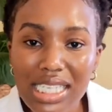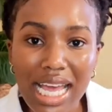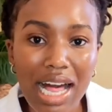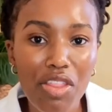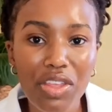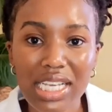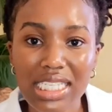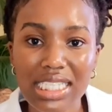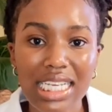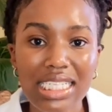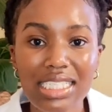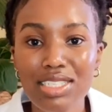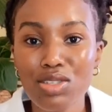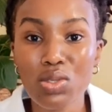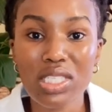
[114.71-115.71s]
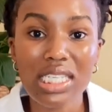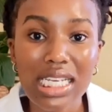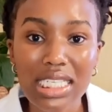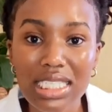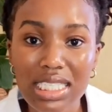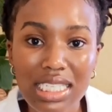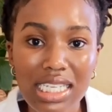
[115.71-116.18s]
healthcare centers or
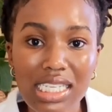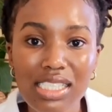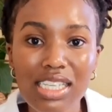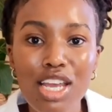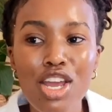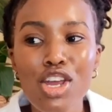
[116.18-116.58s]
chcs